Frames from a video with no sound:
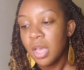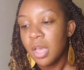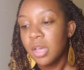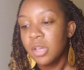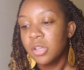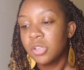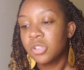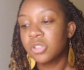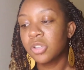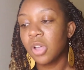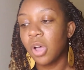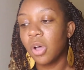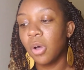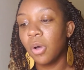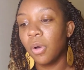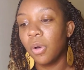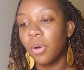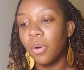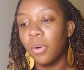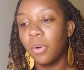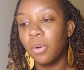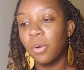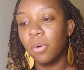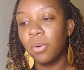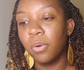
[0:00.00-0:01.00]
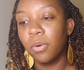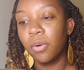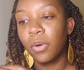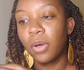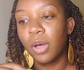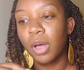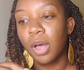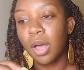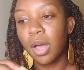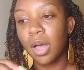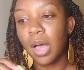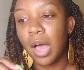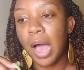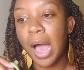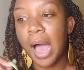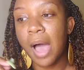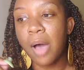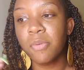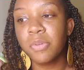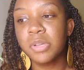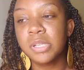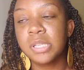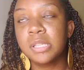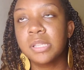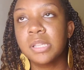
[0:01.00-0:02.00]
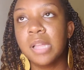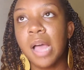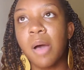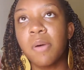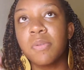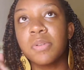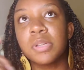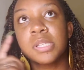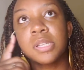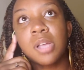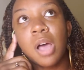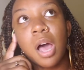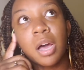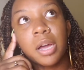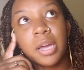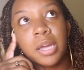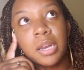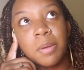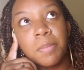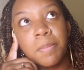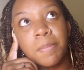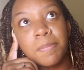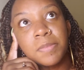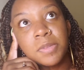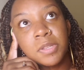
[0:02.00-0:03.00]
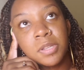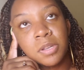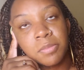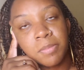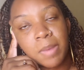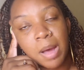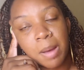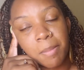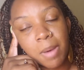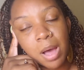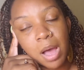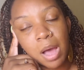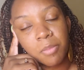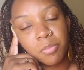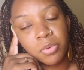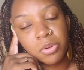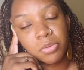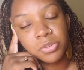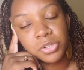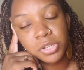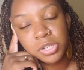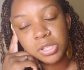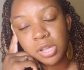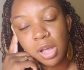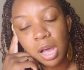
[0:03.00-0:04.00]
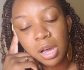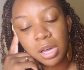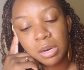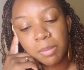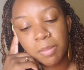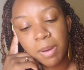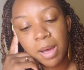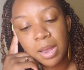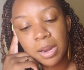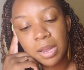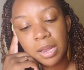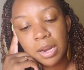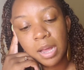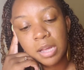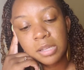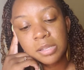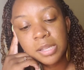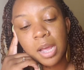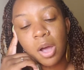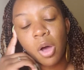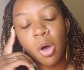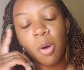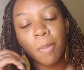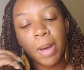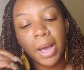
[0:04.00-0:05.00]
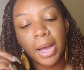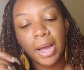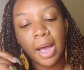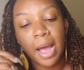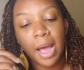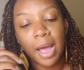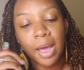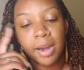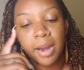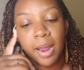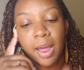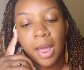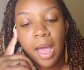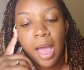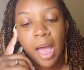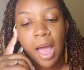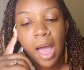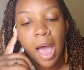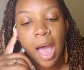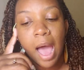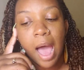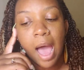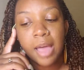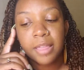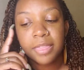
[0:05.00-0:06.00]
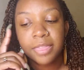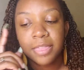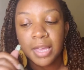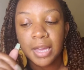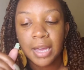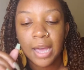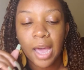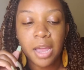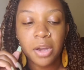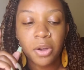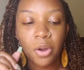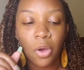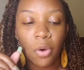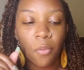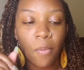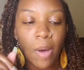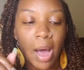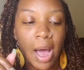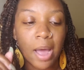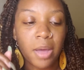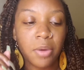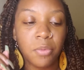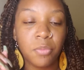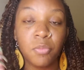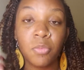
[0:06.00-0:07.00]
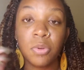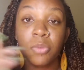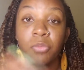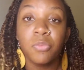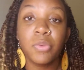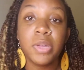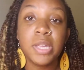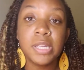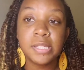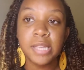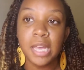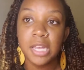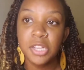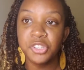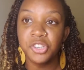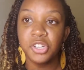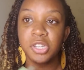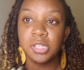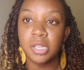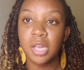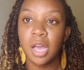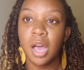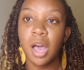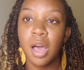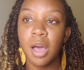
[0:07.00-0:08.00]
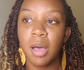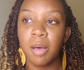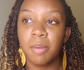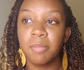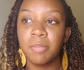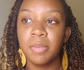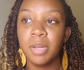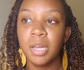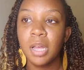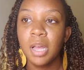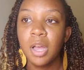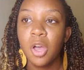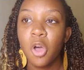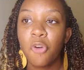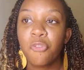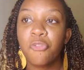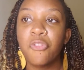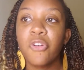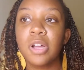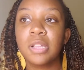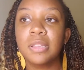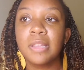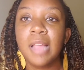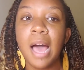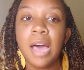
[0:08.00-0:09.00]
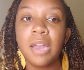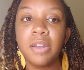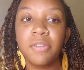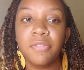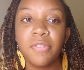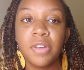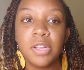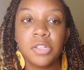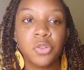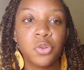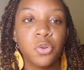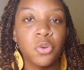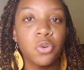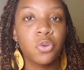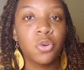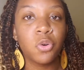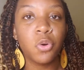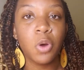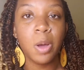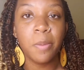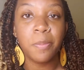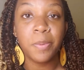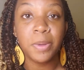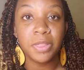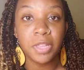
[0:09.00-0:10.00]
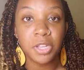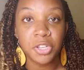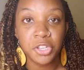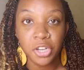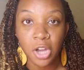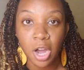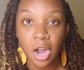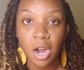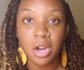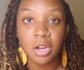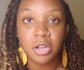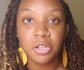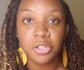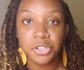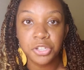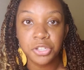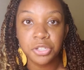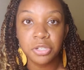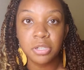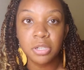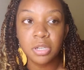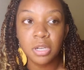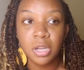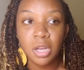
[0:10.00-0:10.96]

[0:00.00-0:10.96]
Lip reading: So I was talking to my mom. We were just talking about it, and I was like, oh my God, I think I know why. When we say just come, for a lot of us who grew up in the church,